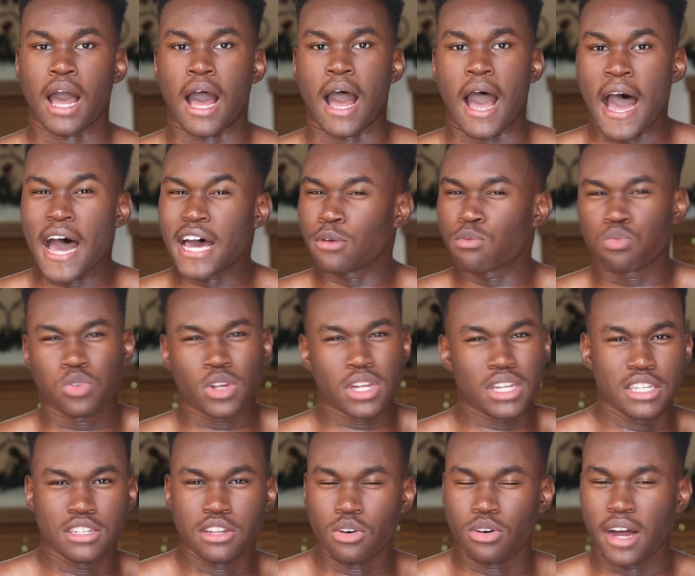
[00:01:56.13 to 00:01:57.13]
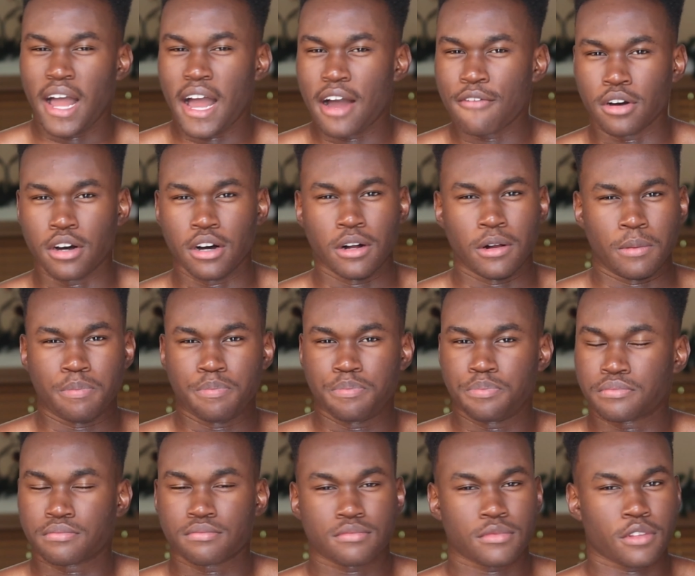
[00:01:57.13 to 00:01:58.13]
I really don't have a
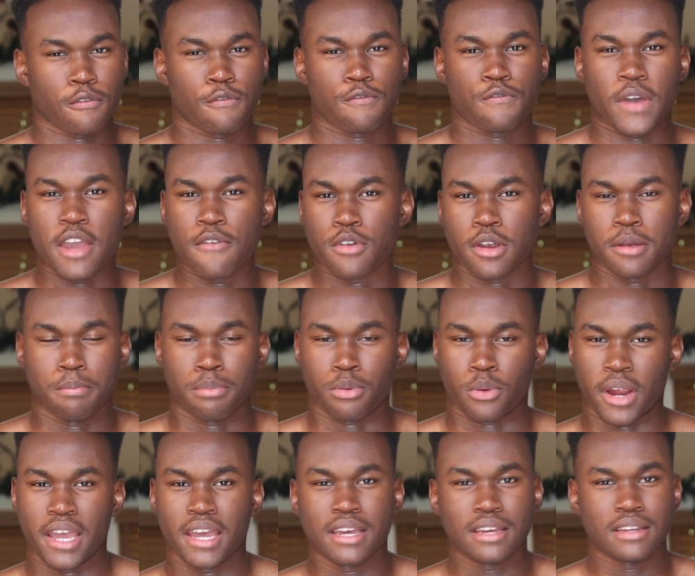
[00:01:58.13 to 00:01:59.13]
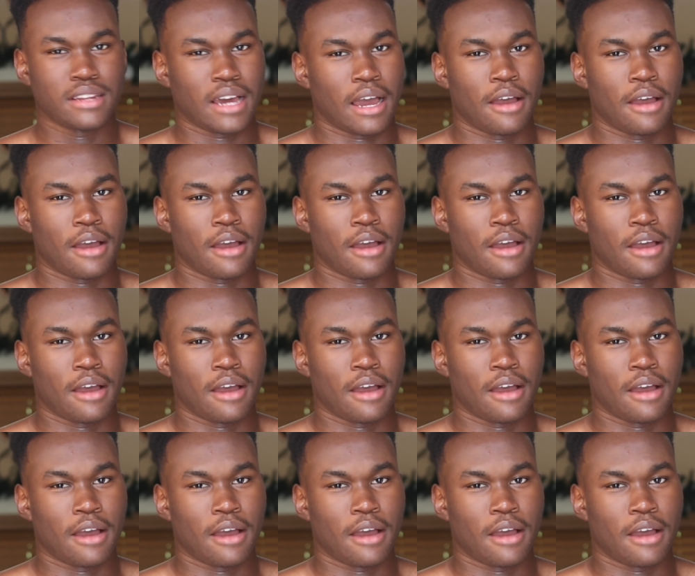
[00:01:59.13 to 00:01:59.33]
favorite brand.